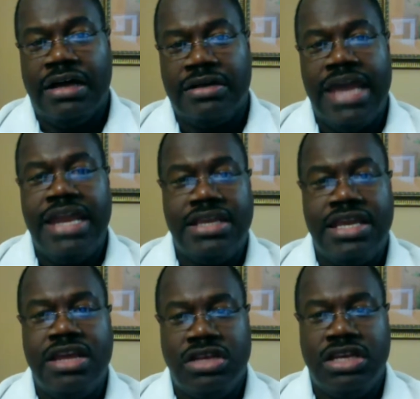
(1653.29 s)
And
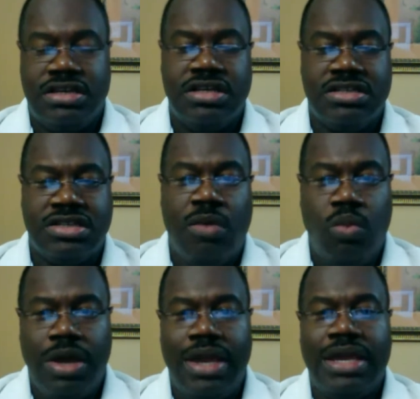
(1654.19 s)
in some
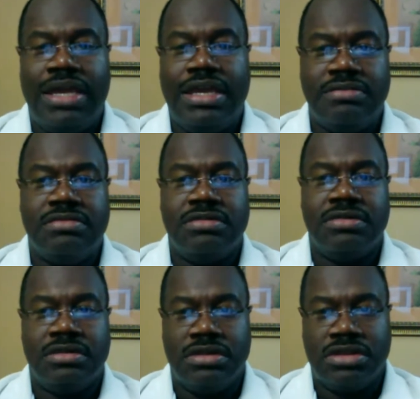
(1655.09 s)
way,
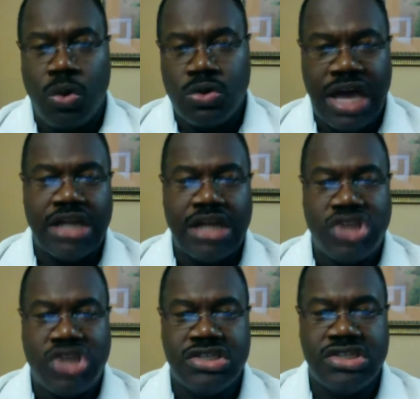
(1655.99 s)
those kind of
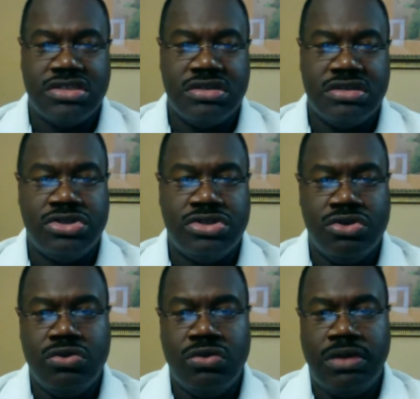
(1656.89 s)
changes
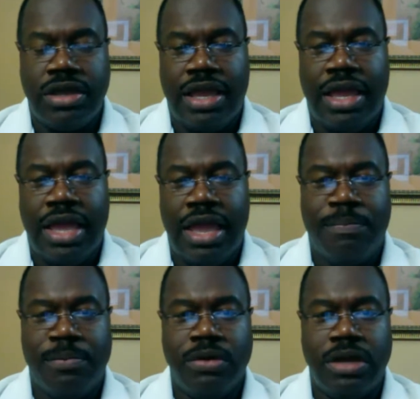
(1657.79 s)
do
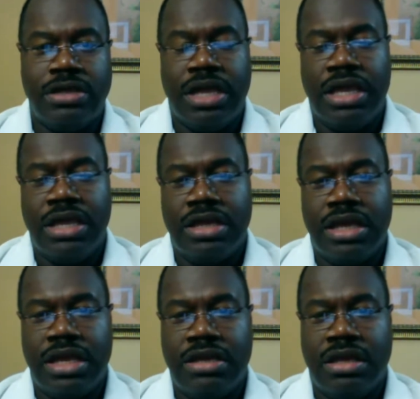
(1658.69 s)
hamper
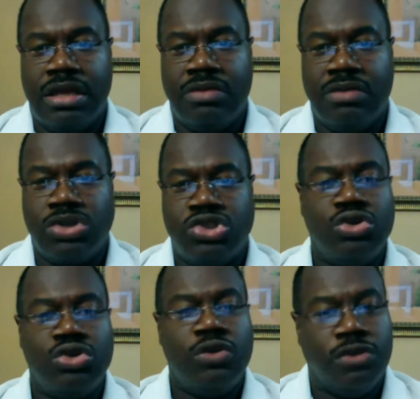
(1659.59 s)
and what you
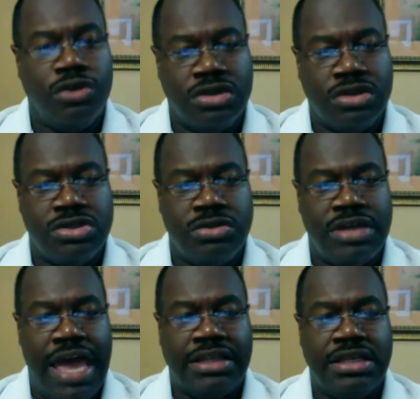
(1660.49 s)
do for your student
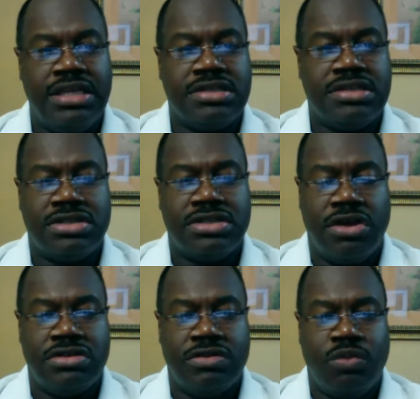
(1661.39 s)
athletes in
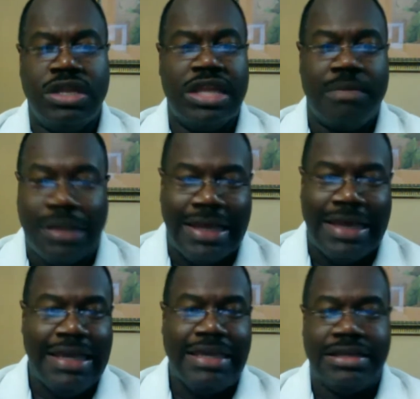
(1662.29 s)
terms of when they
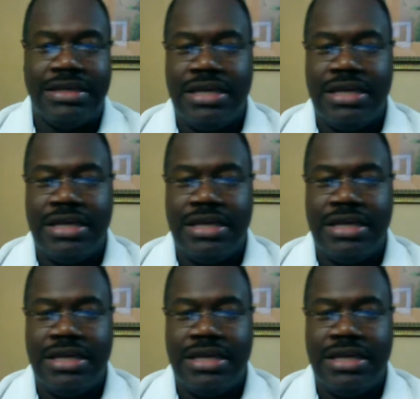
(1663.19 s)
play, and